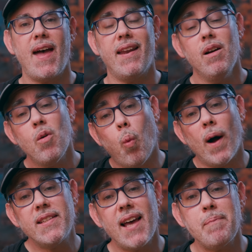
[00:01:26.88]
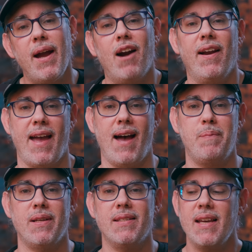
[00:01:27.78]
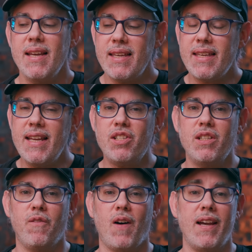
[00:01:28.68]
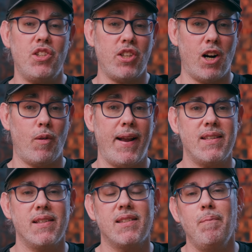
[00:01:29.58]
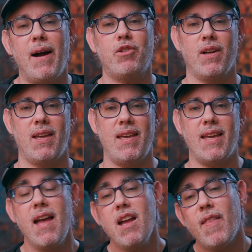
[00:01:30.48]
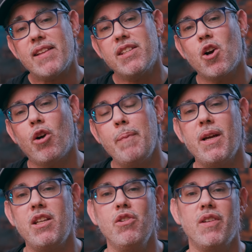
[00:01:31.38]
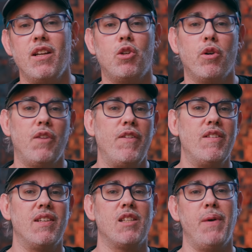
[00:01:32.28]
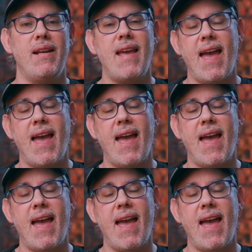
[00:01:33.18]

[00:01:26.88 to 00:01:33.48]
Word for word: then, once that pairing happens, each device generates a symmetric key that's encrypted using 256-bit